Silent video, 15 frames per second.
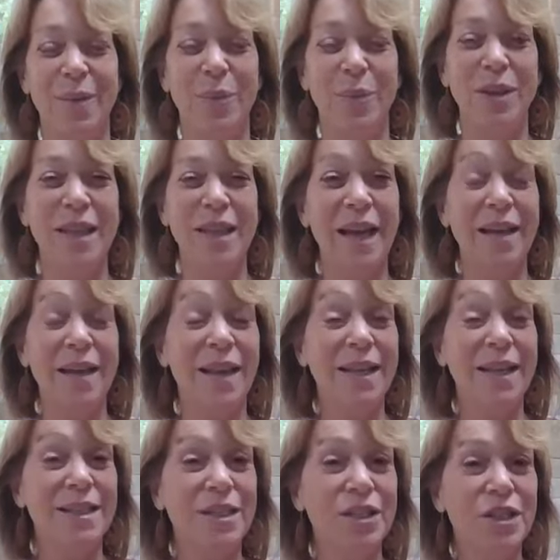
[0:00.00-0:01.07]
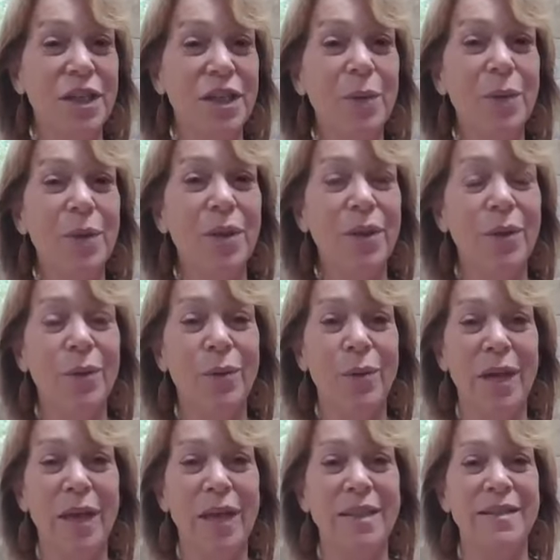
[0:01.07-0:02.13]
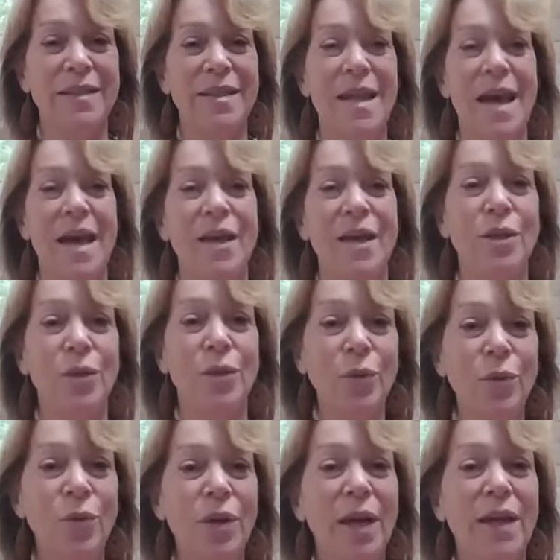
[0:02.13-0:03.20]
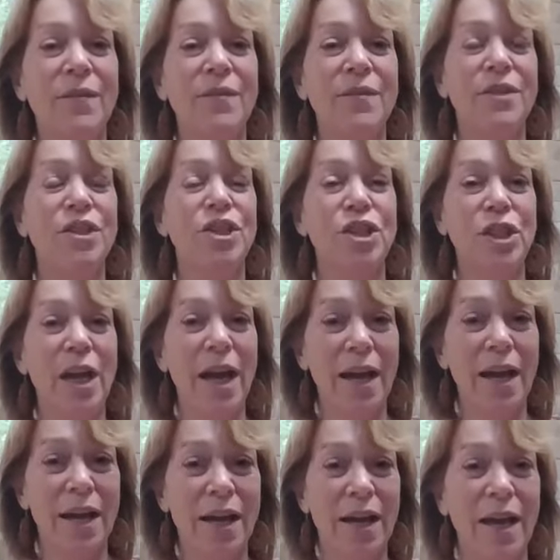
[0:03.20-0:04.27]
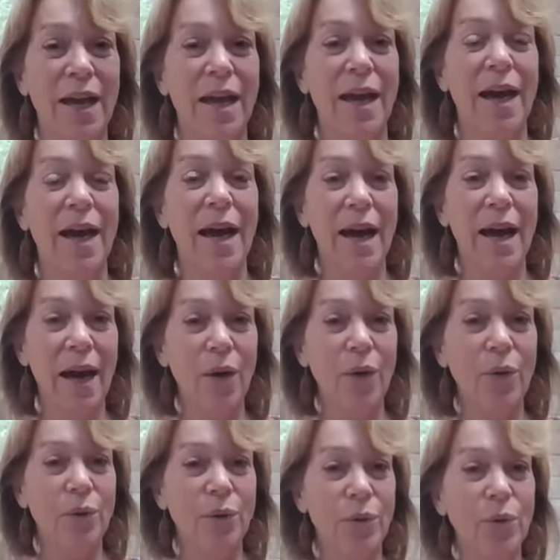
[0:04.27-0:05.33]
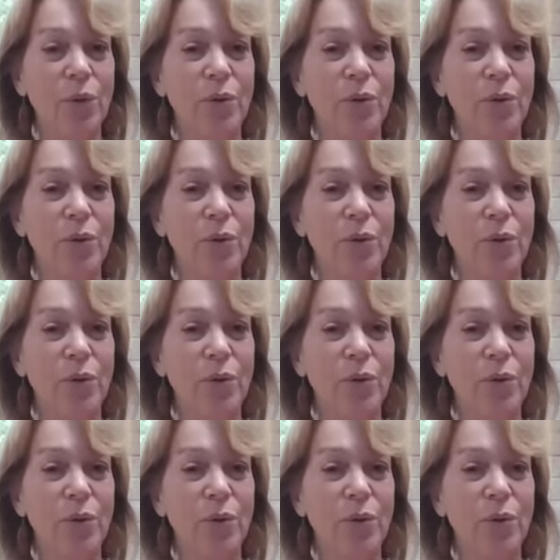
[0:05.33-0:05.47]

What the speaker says: One thing I'd like to share with you is that you can check how you